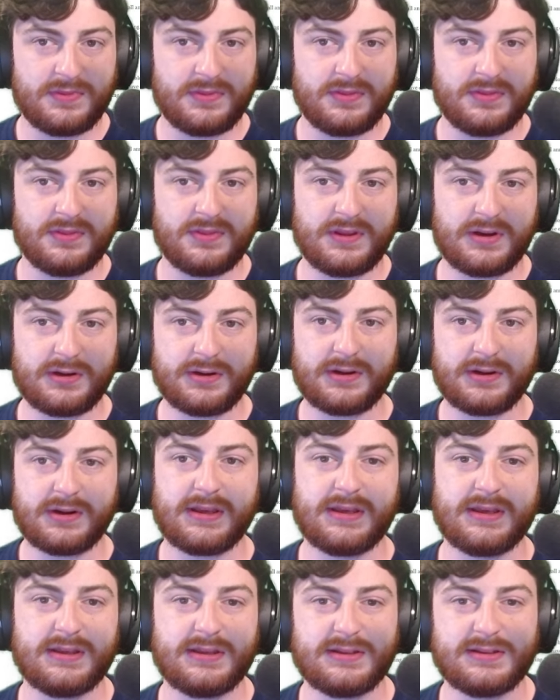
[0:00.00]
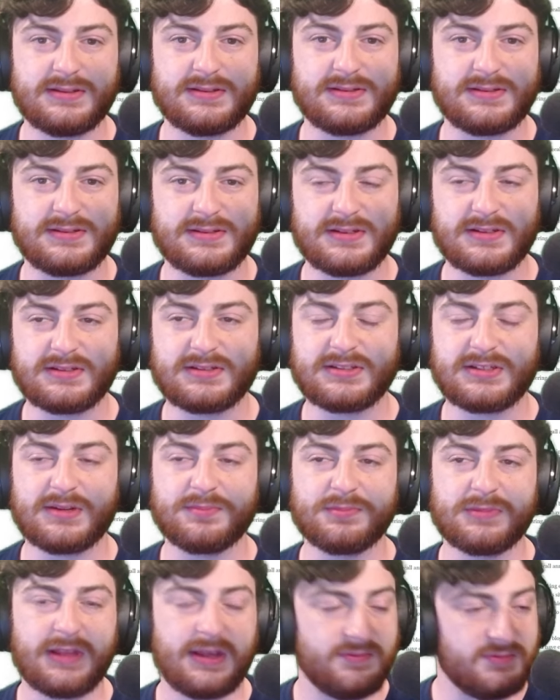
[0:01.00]
there is
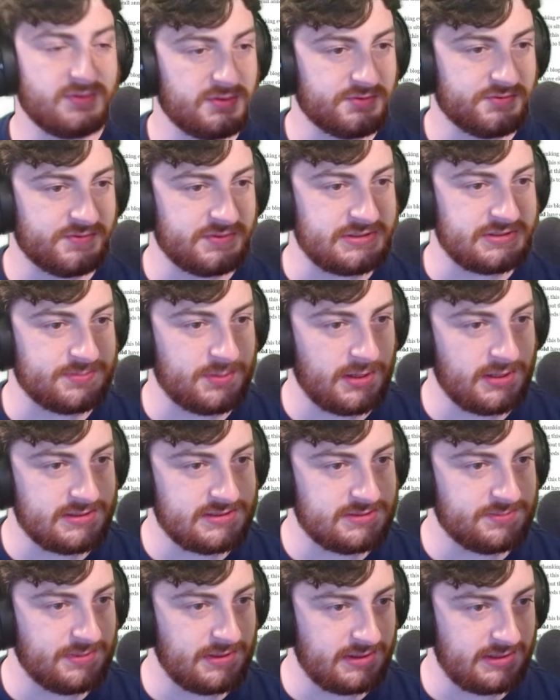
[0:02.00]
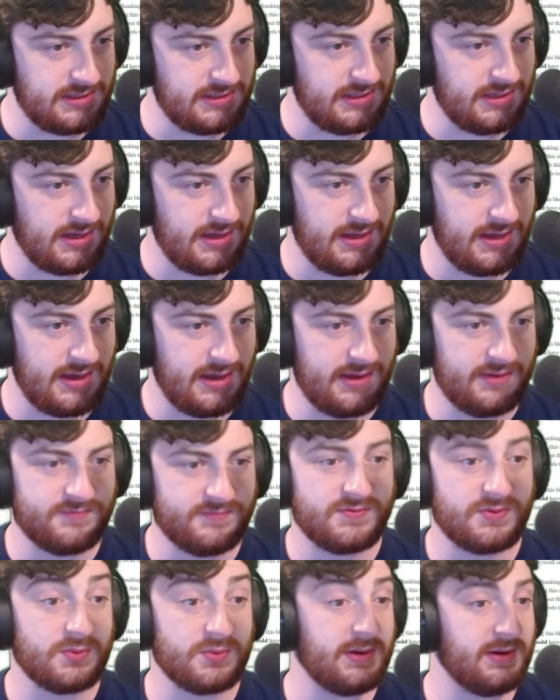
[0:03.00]
some level of responsibility I have
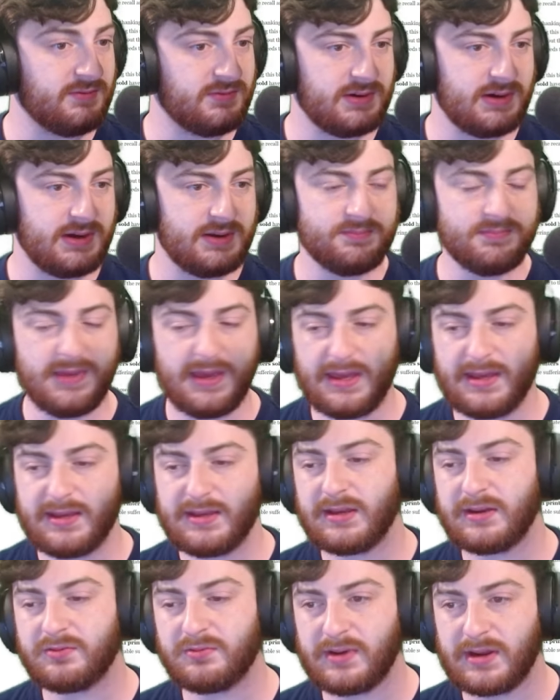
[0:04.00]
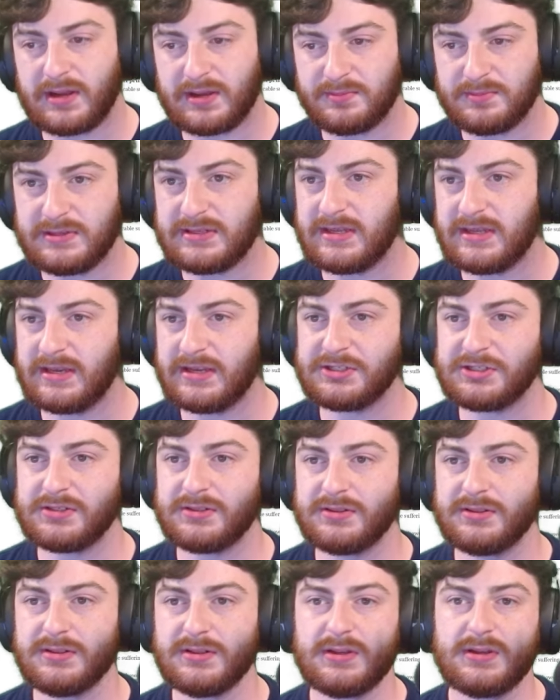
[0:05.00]
for whenever I make a
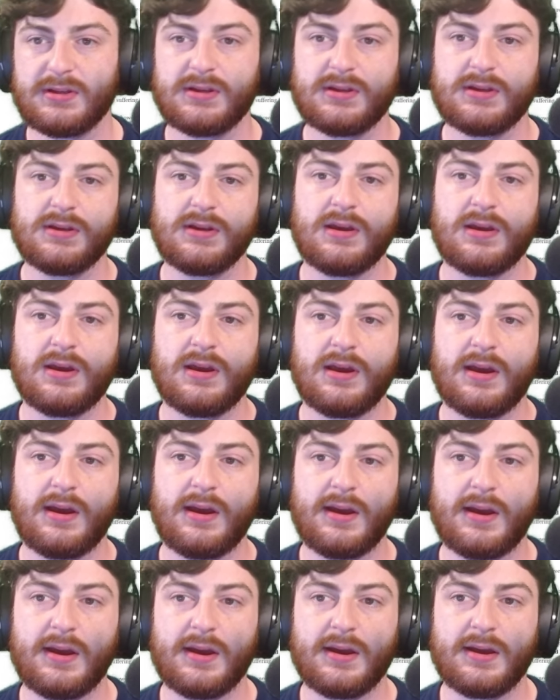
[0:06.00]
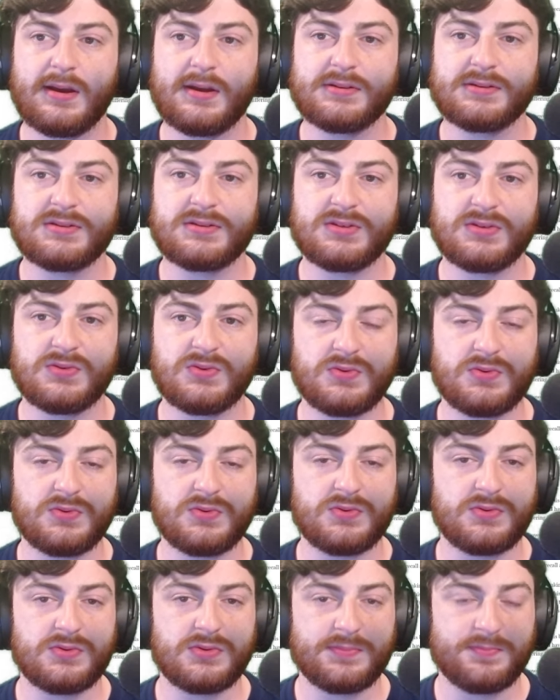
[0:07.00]
recommendation uh,
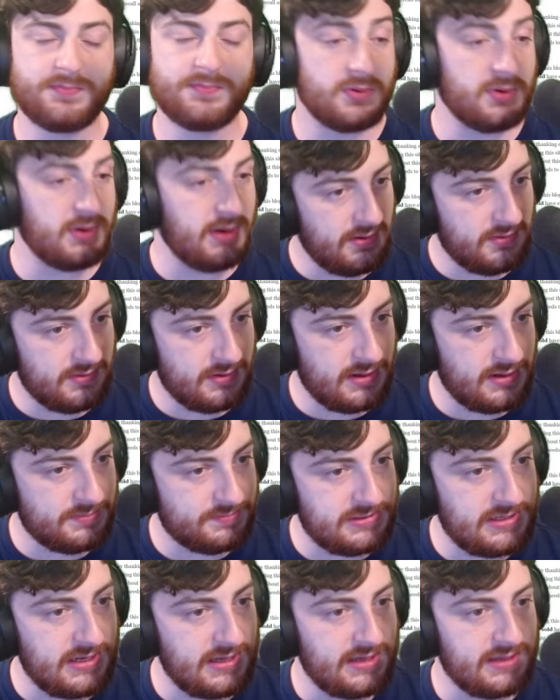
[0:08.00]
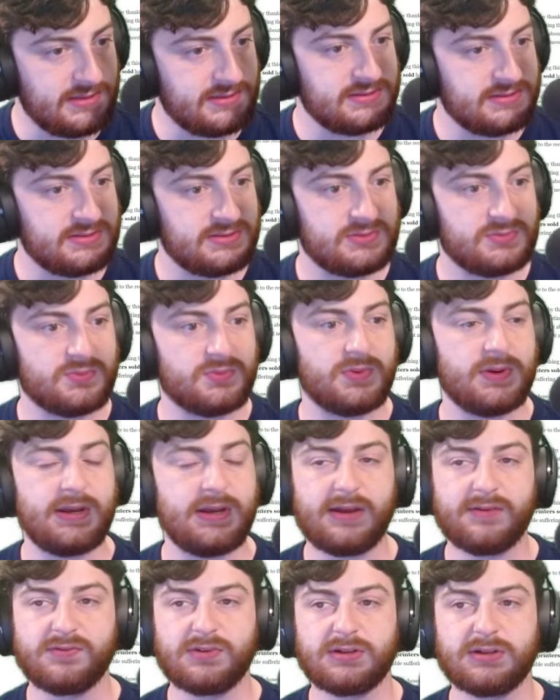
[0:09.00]
to put out updates
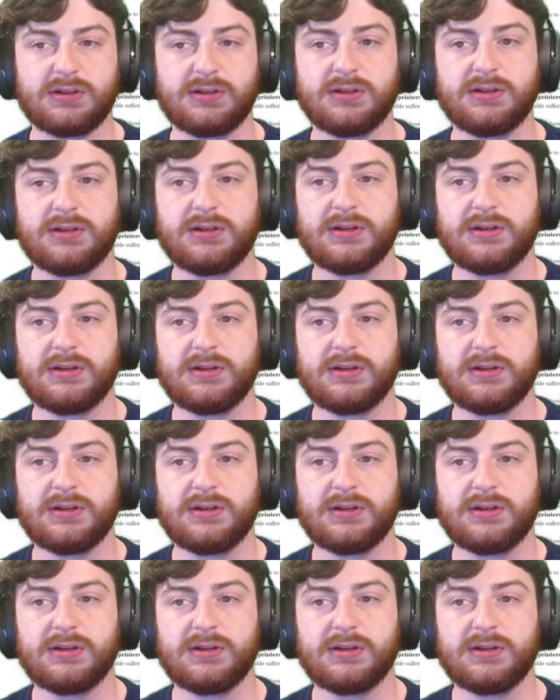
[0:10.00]
whenever